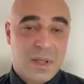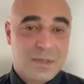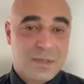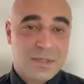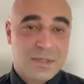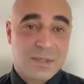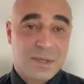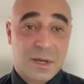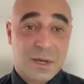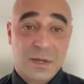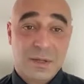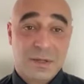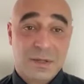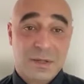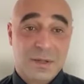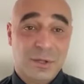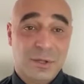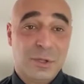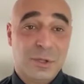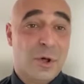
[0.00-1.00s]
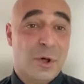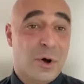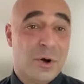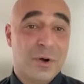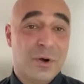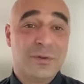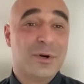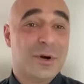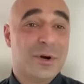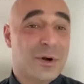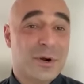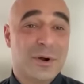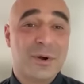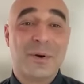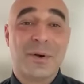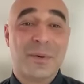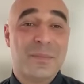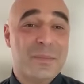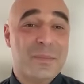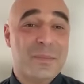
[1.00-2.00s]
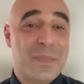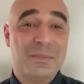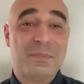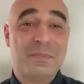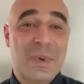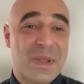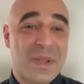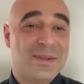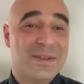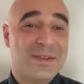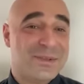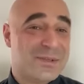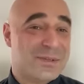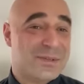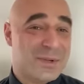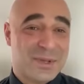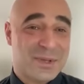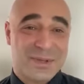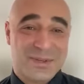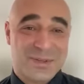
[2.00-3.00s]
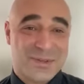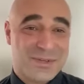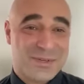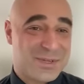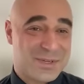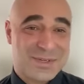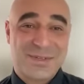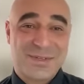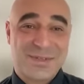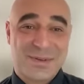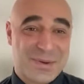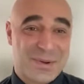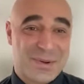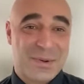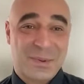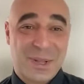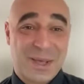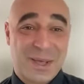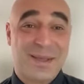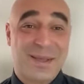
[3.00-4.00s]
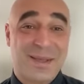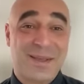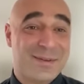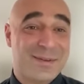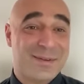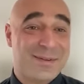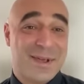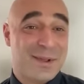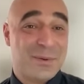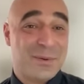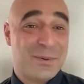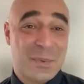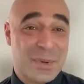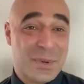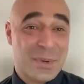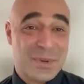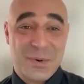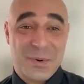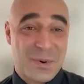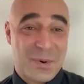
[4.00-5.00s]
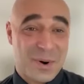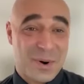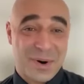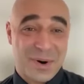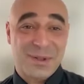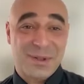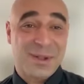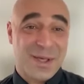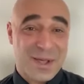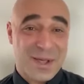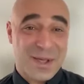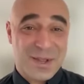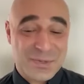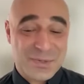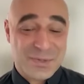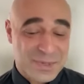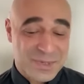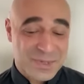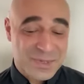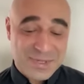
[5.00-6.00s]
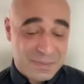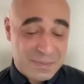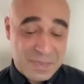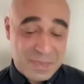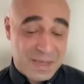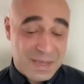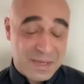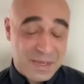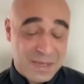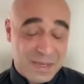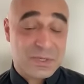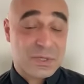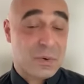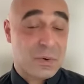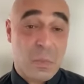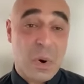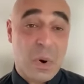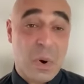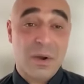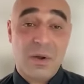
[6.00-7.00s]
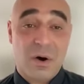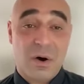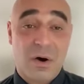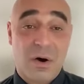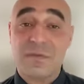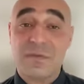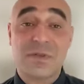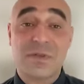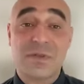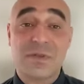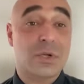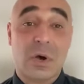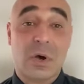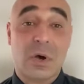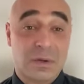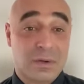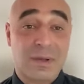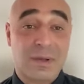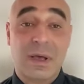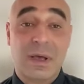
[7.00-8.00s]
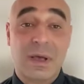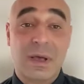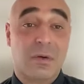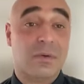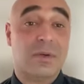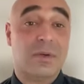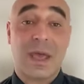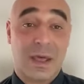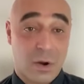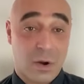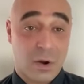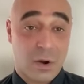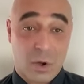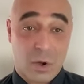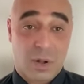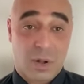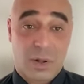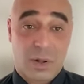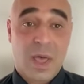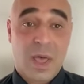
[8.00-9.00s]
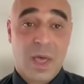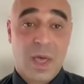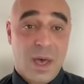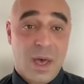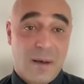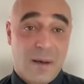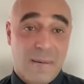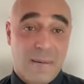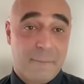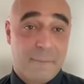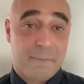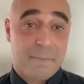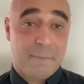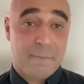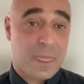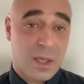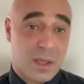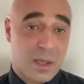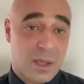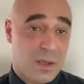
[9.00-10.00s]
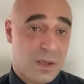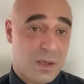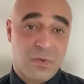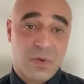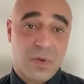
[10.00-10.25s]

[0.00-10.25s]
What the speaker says: it's like a long-term commitment. It's not just, like a date with your lunch or something. So one-offs don't count at all. If